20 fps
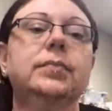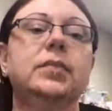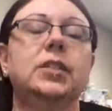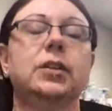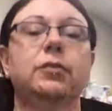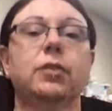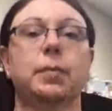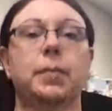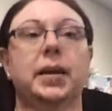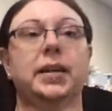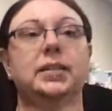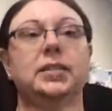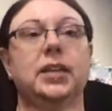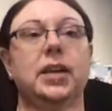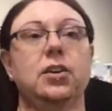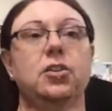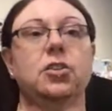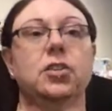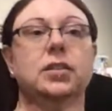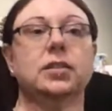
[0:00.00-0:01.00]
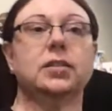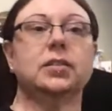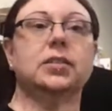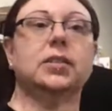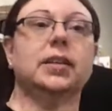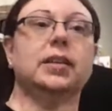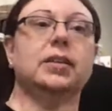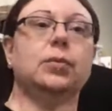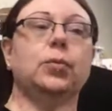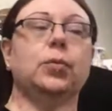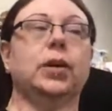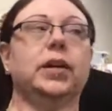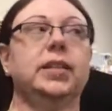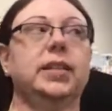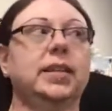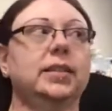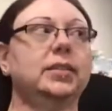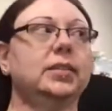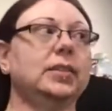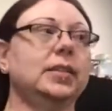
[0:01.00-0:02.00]
different meditations, and one
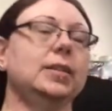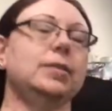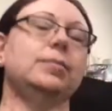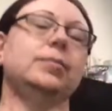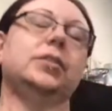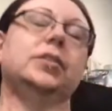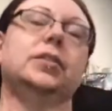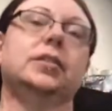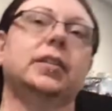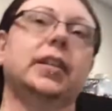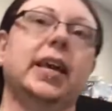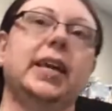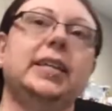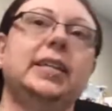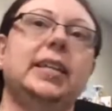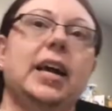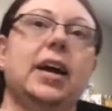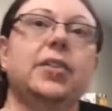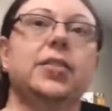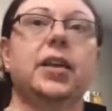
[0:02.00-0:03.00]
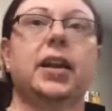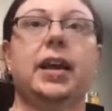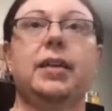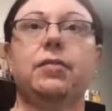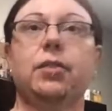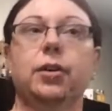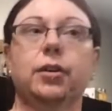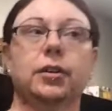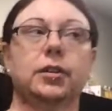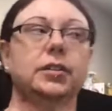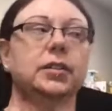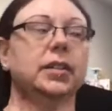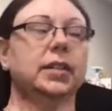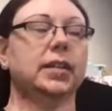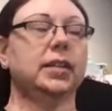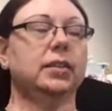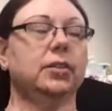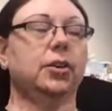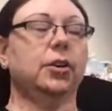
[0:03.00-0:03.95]
that seems like, now that I've heard